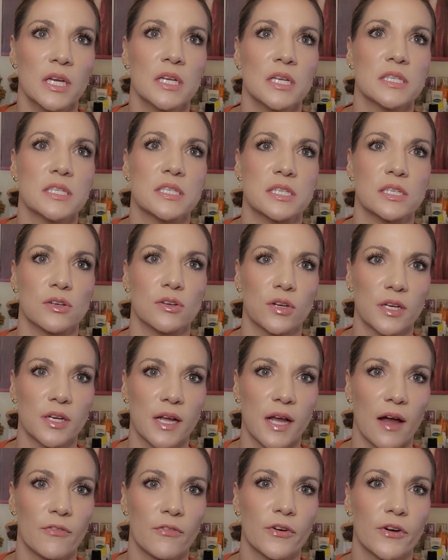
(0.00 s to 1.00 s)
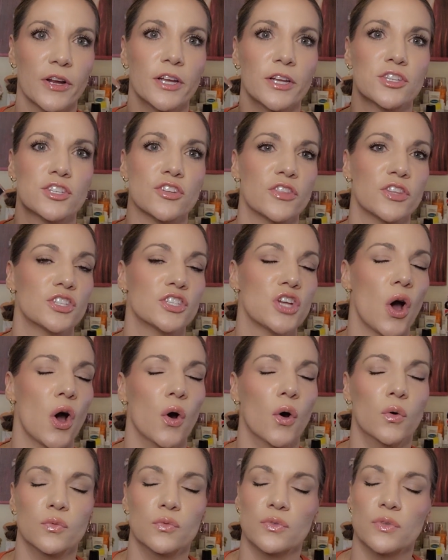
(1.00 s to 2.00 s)
Still good coverage. The
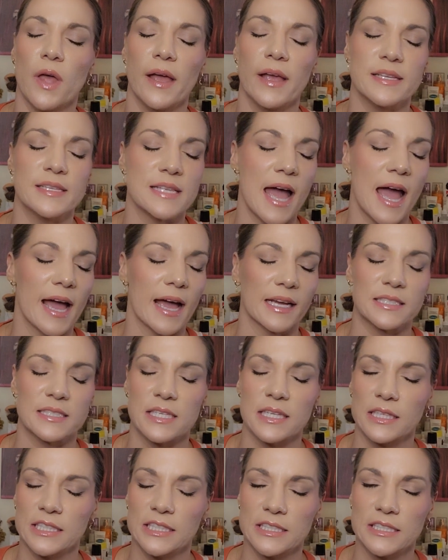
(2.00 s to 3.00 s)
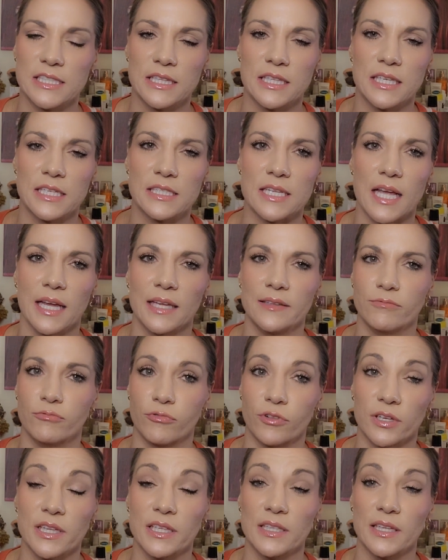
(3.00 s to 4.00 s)
tone is excellent in this. I
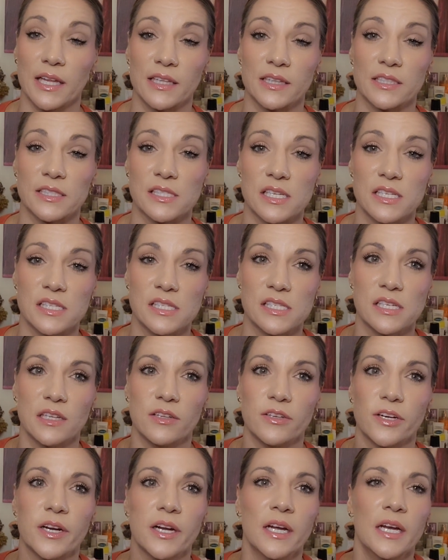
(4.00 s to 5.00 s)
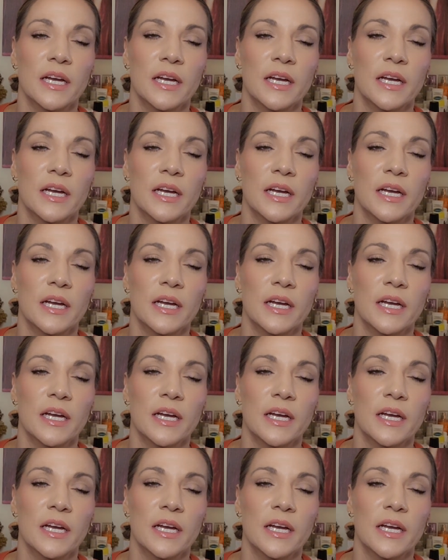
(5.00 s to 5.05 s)
really like this concealer.